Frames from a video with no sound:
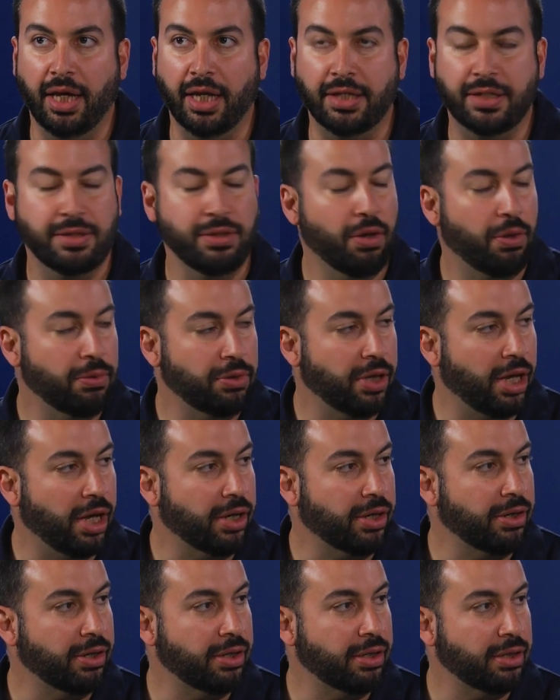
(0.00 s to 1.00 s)
It's no
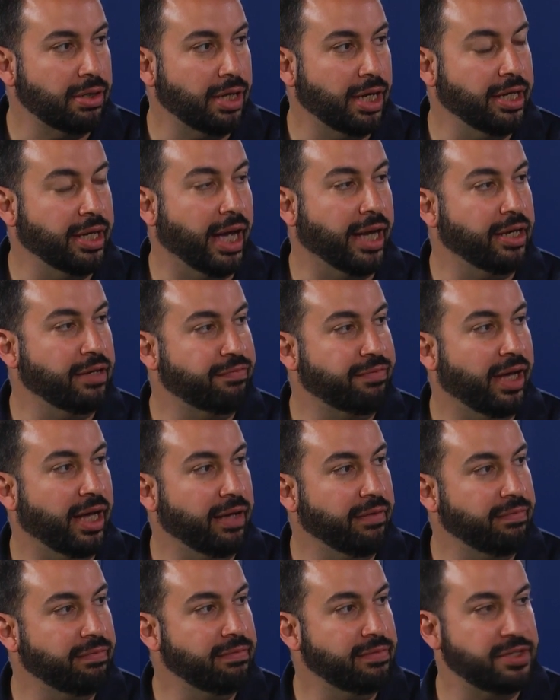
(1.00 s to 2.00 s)
longer a
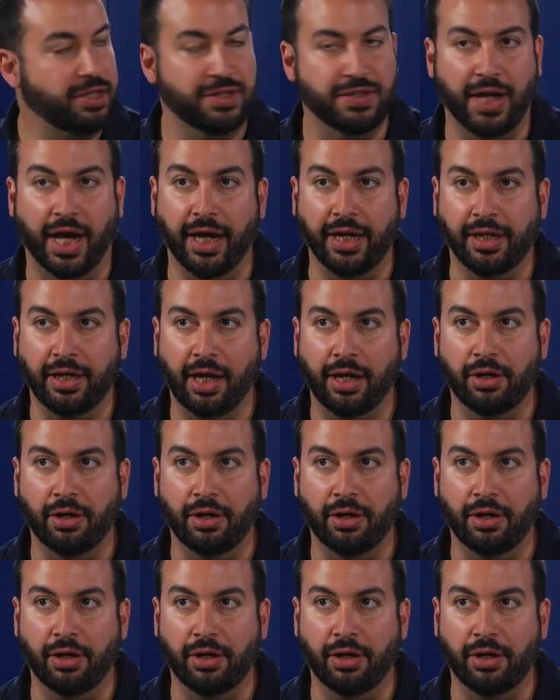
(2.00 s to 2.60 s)
9-to-5 society.